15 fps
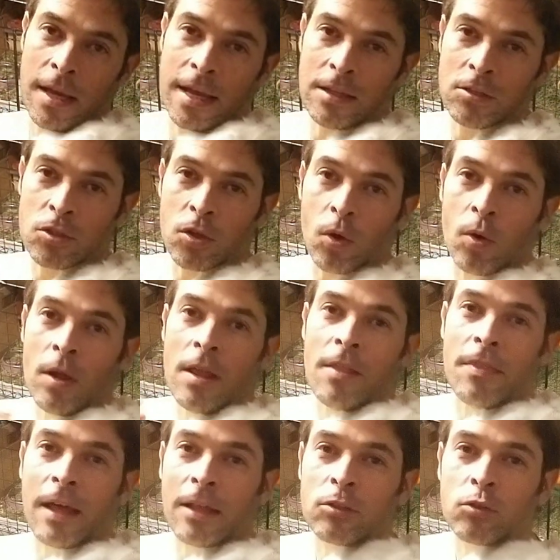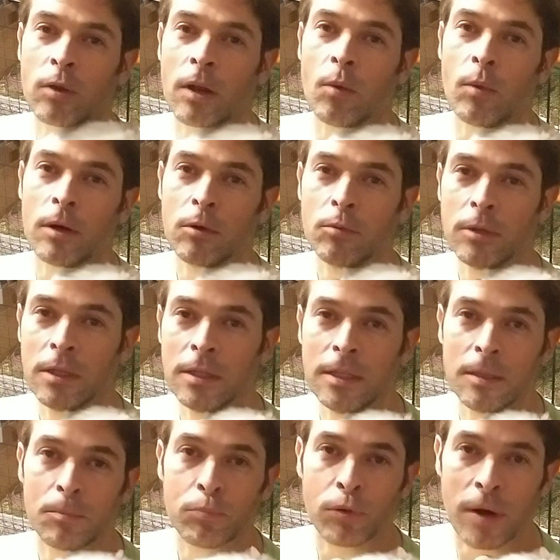And so that's what I want to really
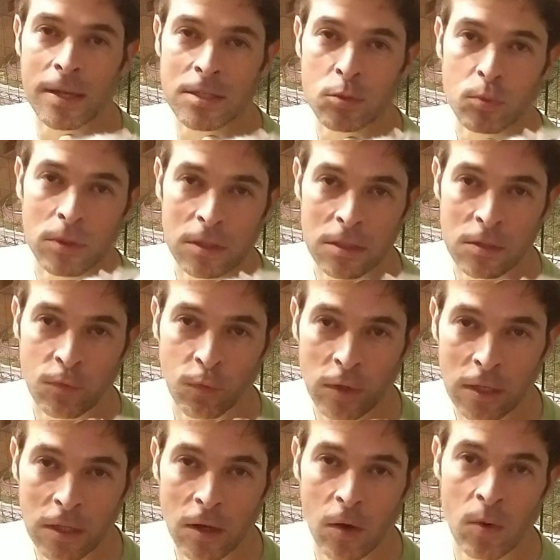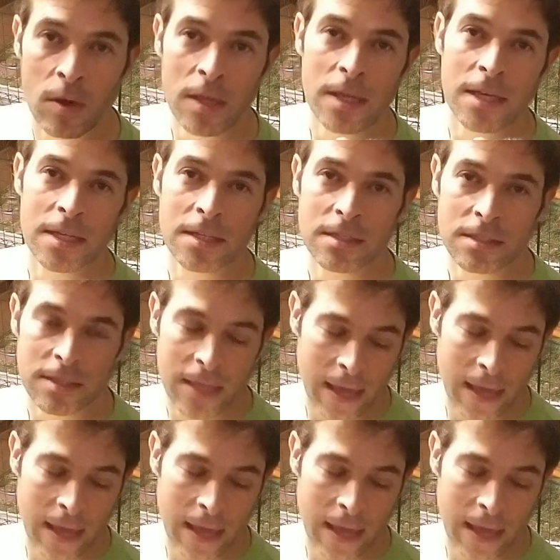impress with this video, is